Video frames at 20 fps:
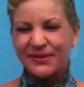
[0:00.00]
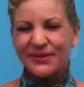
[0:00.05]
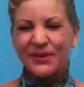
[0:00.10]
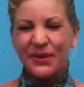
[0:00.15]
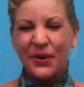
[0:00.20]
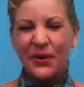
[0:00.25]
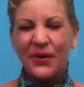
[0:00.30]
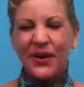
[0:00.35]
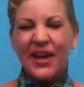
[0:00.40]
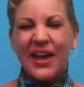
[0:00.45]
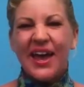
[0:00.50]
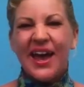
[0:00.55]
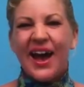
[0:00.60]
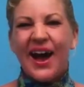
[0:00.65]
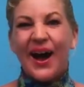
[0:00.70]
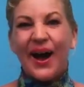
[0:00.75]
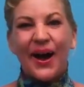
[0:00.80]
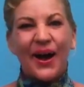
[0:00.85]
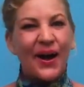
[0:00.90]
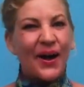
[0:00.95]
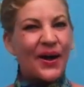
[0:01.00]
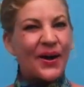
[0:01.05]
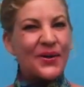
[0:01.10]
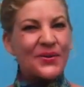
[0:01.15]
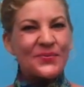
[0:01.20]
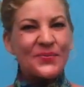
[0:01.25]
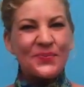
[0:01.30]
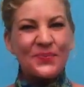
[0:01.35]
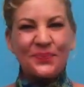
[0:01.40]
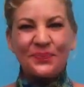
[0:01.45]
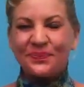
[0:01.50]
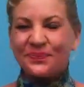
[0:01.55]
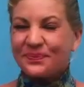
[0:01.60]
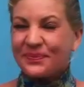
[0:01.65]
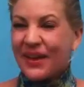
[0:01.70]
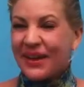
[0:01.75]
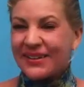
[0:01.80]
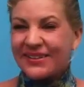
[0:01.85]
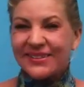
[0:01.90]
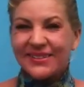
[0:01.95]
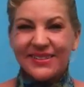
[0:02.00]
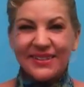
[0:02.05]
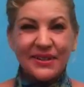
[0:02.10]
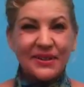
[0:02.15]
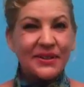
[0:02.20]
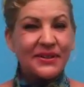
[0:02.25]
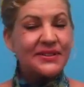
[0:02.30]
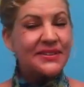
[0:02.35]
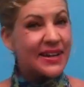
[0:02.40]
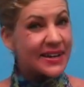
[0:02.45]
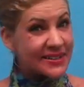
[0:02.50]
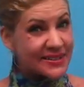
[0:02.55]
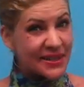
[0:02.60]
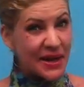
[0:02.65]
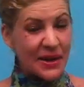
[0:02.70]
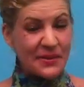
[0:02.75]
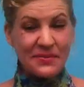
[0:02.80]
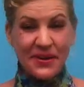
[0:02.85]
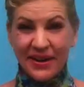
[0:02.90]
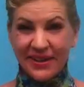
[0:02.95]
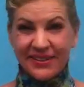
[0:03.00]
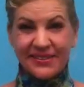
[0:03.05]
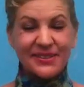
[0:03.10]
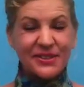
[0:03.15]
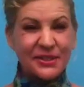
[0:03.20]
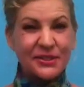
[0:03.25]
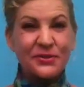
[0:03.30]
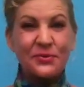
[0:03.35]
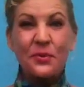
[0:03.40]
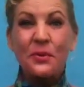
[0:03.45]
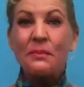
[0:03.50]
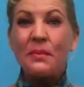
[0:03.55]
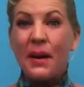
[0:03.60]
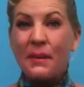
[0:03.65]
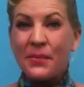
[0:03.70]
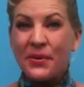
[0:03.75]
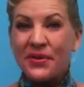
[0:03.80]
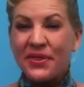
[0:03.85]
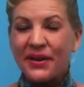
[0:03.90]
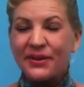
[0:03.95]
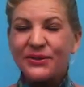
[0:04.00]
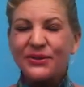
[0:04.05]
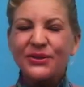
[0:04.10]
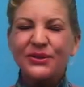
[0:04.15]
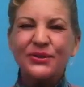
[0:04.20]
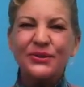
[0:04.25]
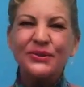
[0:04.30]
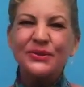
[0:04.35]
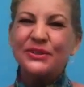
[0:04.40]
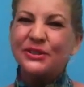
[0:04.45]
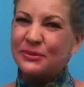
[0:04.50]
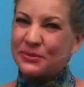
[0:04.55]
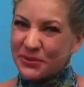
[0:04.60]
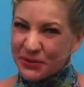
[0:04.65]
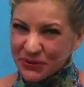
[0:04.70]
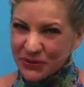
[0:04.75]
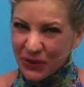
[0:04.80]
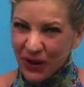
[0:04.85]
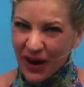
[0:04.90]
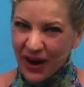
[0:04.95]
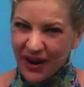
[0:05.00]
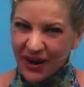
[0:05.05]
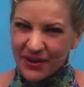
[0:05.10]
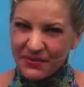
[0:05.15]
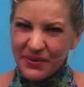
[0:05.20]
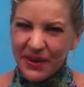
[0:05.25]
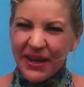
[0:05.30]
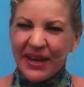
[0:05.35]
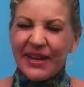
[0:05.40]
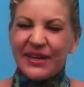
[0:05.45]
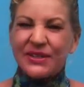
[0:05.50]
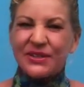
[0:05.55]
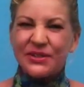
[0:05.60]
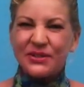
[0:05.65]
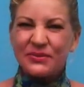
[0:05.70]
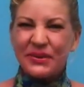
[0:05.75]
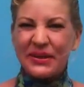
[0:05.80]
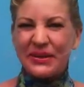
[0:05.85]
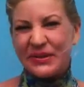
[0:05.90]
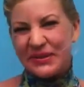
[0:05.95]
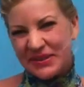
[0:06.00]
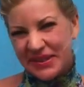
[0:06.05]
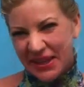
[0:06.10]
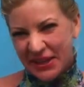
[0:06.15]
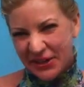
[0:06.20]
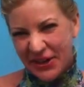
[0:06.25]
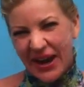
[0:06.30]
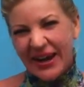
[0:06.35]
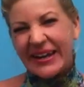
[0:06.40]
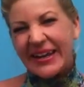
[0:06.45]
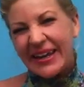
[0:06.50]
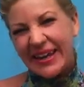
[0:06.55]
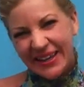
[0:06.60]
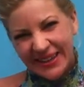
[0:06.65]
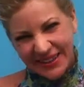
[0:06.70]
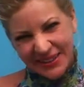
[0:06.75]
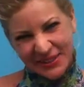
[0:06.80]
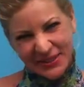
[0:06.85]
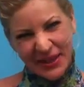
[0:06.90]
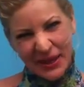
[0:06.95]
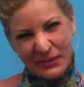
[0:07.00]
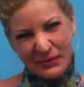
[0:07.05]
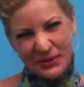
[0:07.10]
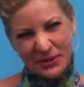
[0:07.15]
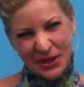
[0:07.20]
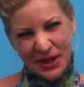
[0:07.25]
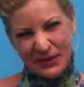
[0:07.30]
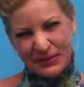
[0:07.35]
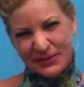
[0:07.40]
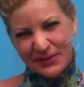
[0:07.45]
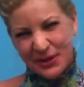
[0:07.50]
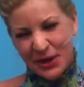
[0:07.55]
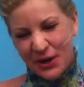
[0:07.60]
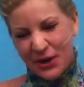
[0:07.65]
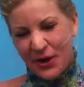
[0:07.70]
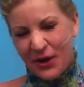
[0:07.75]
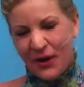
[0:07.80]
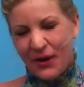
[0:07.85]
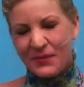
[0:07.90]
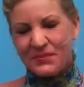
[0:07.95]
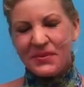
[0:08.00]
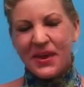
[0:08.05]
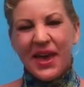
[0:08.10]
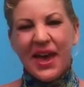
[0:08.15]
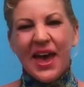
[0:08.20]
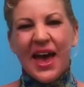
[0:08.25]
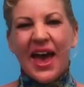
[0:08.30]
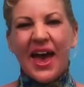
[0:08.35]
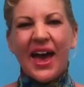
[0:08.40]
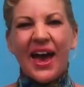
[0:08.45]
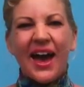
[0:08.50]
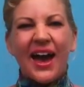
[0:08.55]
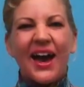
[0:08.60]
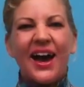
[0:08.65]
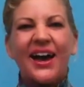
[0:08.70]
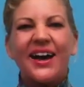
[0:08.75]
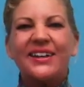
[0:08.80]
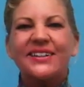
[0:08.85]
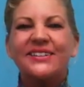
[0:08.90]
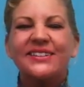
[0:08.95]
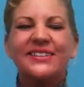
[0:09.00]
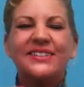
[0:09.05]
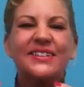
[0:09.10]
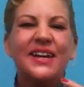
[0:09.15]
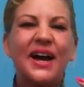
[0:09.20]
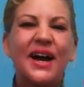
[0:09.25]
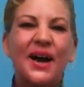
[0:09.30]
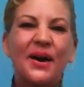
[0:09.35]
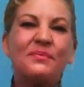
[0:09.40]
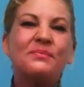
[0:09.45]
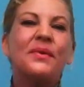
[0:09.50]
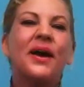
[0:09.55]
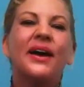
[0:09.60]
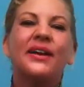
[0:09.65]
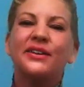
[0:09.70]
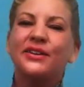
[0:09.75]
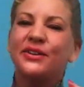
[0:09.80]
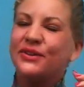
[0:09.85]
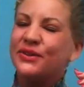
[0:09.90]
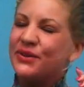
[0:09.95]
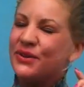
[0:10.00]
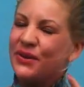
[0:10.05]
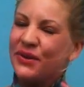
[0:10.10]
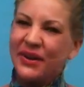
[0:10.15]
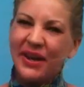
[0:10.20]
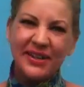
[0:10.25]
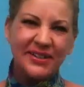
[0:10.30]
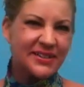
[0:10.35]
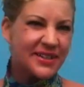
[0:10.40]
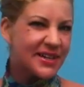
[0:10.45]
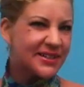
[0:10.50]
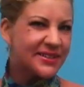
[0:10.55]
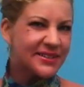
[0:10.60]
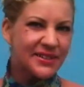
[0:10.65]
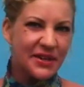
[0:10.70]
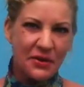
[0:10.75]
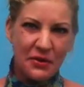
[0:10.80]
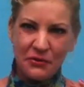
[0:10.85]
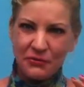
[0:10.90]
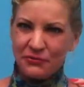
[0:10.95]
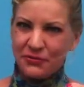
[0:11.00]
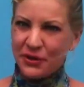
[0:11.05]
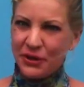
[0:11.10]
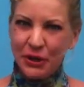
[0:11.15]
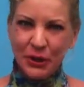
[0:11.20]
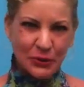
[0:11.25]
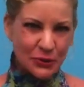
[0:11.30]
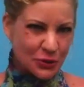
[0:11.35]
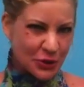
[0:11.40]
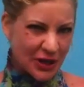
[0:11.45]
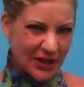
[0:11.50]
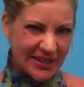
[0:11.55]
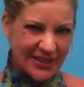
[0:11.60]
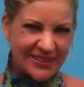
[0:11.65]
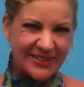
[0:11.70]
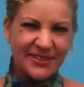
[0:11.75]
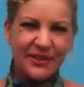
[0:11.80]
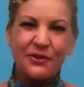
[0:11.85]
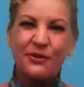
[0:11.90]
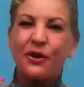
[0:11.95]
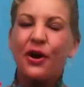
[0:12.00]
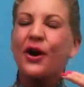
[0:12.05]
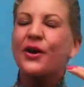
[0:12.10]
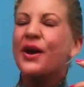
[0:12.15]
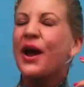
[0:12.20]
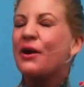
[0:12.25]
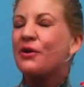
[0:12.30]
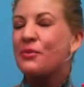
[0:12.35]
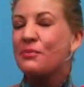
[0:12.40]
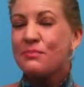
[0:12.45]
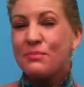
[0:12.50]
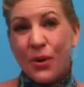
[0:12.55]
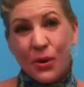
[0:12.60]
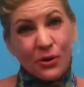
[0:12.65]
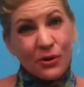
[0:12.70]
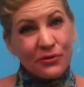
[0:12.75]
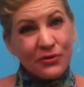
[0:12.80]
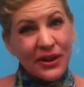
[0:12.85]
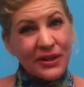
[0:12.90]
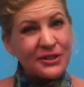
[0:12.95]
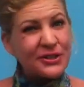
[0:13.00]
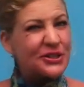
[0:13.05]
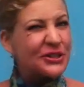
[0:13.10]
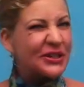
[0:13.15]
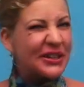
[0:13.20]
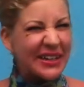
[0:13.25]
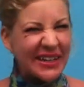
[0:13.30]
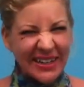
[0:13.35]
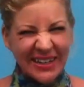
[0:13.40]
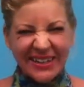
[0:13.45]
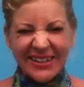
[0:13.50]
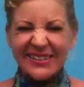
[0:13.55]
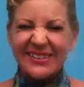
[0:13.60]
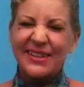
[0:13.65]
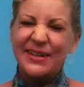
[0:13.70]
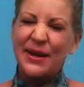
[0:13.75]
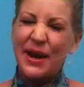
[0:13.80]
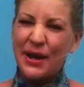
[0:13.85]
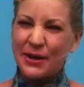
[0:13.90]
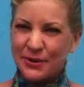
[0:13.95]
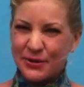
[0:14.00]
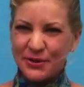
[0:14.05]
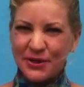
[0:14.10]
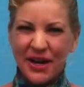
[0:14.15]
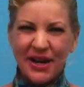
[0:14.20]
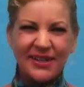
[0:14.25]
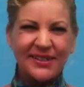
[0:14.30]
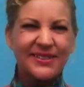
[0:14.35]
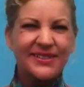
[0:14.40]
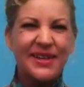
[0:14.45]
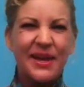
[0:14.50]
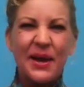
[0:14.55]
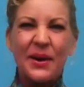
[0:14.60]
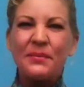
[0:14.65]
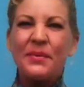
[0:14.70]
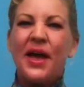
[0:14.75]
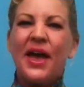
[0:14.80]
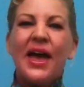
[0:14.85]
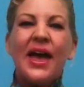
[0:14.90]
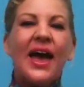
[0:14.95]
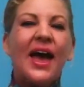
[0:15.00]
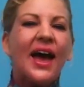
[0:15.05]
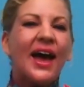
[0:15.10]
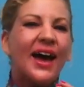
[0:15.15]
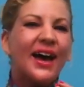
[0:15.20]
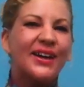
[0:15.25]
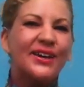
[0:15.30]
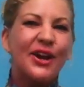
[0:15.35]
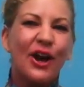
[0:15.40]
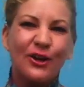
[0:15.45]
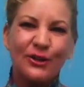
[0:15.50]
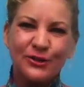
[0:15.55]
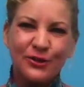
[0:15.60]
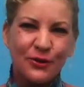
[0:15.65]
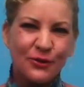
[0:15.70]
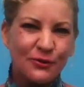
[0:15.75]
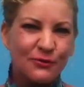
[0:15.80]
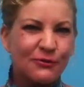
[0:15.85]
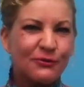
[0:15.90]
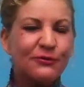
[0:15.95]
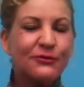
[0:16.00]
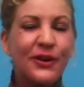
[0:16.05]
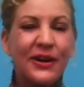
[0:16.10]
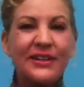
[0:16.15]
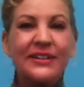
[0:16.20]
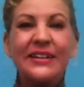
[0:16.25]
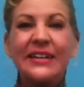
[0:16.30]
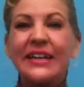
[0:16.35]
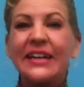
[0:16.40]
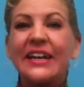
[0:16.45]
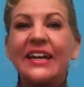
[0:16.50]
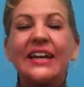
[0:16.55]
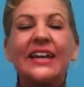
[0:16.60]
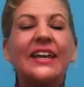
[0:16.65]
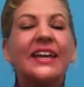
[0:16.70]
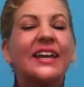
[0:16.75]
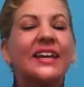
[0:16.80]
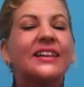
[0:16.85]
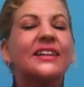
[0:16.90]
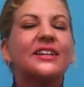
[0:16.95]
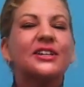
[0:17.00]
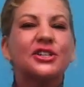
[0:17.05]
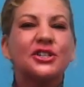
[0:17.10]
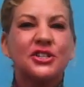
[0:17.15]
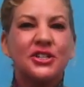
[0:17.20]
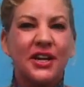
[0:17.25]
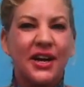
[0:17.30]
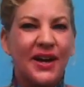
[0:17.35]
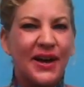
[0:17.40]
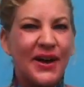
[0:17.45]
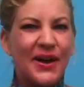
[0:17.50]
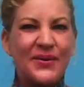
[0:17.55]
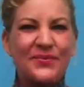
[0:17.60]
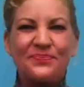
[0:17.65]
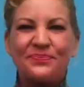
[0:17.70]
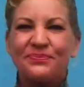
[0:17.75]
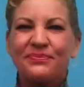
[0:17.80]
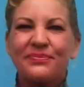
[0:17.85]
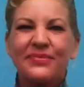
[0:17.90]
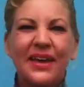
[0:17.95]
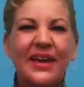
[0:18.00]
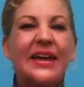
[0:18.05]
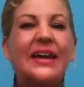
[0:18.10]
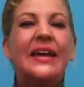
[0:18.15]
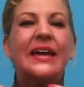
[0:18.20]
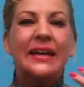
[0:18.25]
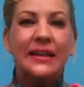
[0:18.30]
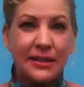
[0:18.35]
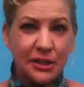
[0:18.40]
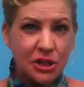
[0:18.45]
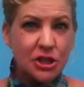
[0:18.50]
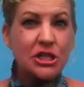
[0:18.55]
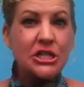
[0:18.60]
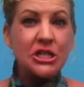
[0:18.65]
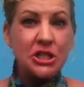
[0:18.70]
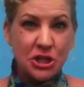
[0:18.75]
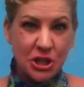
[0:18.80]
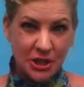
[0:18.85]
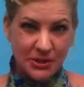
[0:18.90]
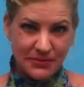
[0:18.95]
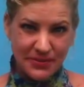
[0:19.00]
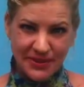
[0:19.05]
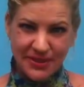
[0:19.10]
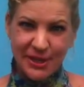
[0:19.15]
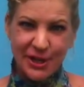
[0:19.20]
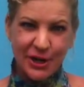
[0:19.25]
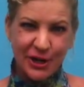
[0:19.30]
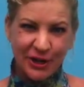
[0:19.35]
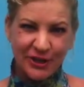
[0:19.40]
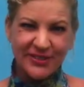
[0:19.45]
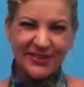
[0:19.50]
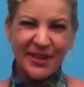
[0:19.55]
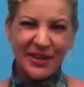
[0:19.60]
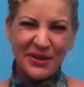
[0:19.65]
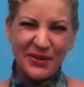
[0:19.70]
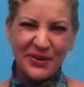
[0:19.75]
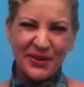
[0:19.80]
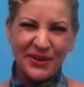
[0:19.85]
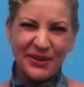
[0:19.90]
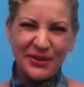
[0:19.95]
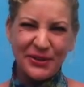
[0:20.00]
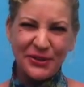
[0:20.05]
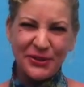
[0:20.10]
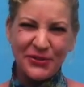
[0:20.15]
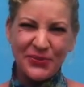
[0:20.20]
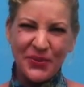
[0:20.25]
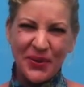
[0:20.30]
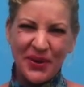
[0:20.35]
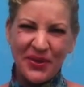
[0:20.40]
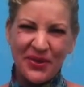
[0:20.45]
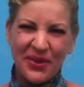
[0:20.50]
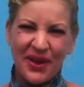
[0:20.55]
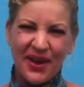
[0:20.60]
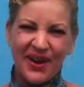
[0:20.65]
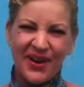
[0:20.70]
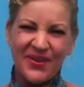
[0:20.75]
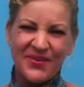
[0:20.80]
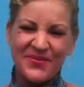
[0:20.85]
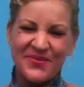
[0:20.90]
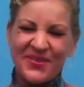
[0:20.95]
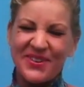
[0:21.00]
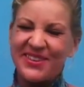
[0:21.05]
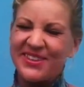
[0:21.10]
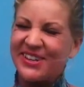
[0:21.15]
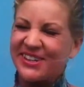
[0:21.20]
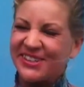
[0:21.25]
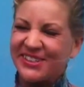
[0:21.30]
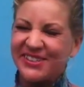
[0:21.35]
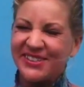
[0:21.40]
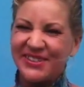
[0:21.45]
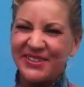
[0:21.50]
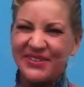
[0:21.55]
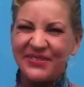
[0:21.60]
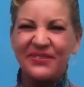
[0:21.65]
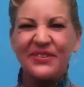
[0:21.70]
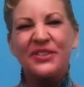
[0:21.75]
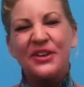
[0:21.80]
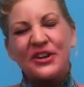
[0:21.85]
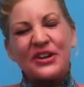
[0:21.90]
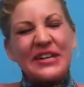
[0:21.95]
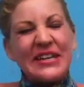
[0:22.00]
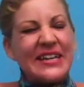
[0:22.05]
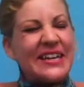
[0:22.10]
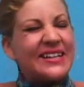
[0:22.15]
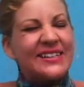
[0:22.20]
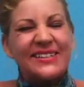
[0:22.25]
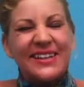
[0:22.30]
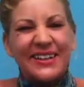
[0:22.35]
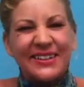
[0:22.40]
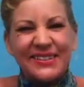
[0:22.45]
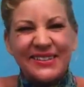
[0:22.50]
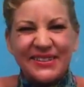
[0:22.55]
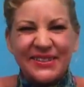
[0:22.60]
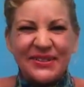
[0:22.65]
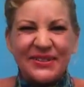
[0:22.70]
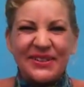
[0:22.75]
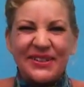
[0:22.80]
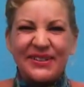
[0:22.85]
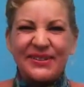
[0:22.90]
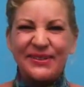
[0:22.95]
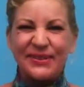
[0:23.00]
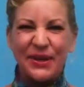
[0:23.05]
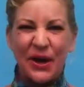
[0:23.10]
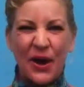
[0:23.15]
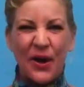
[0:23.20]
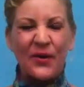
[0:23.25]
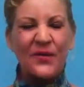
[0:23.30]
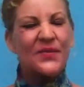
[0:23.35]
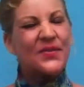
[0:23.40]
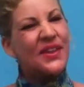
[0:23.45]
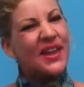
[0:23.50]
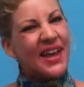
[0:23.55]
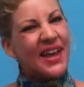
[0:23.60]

So um, until next time, I guess just remember then to subscribe to my newsletter at EnglishLanguageGames.com and, um, and you'll get tons of video trainings uh, on how to motivate your kids and energize them and also fun English um, English teaching materials that you can use with, um, with, your, with your ESL students. So.